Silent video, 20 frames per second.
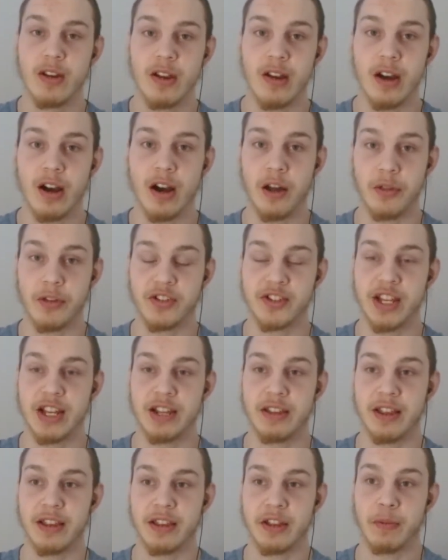Uh, they'll
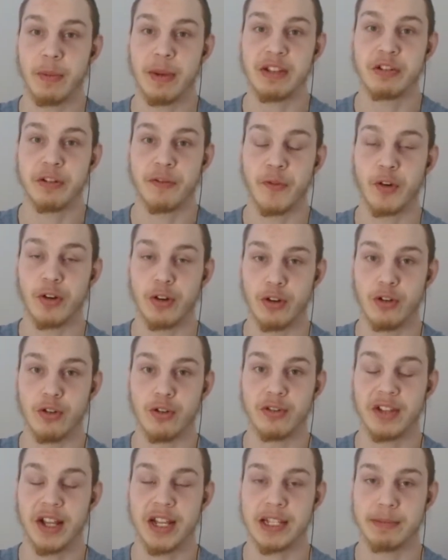say they'll basically refer to
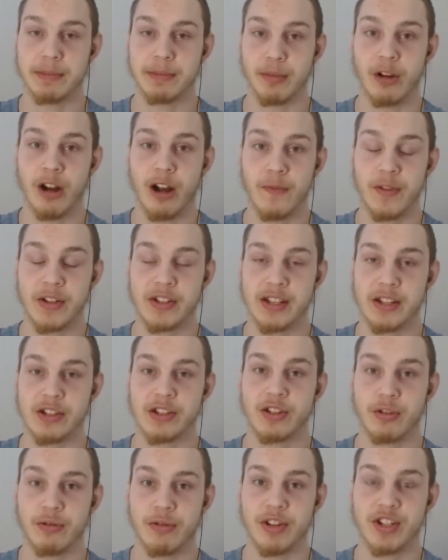Old Testament prophets
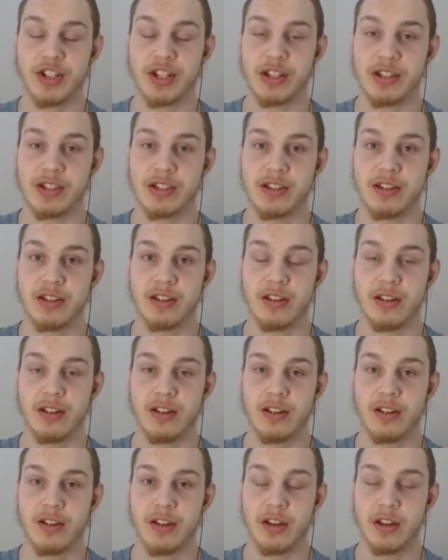as Christians.
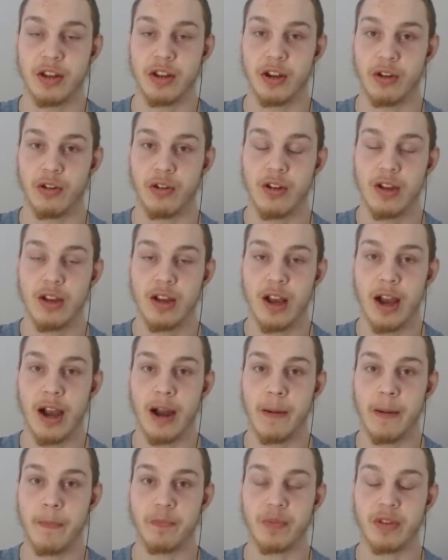You know,
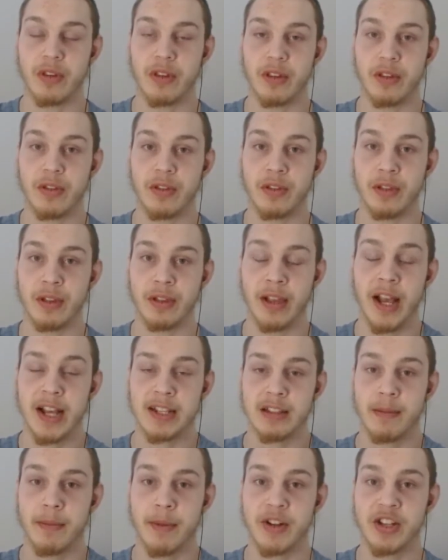um,
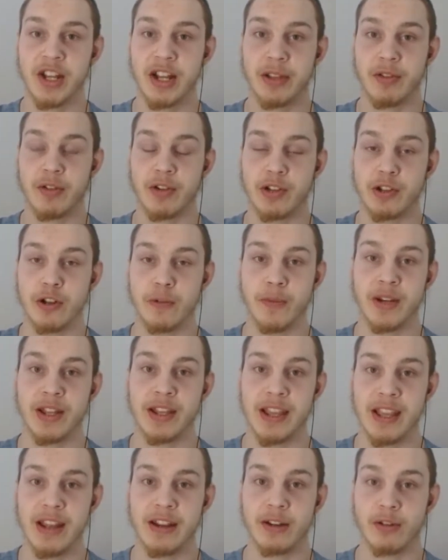last time I checked, there was
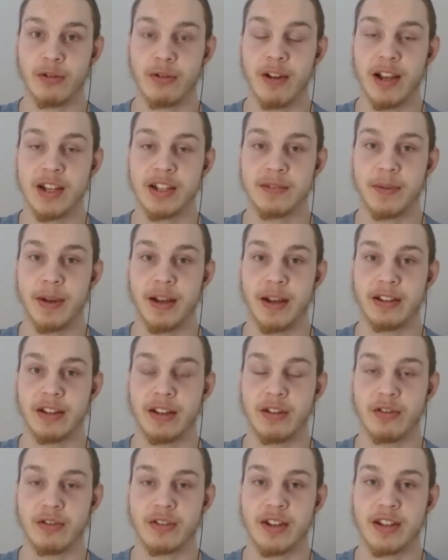nobody in Christ back in
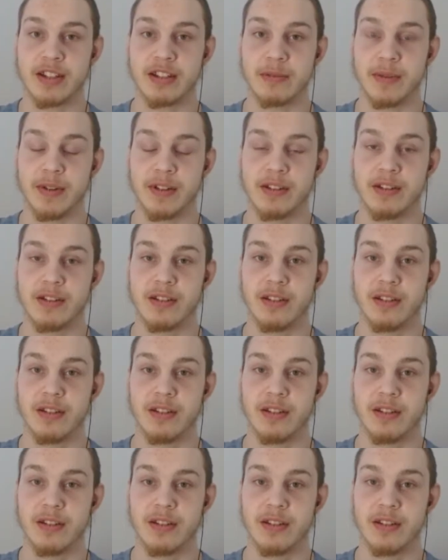the Old Testament.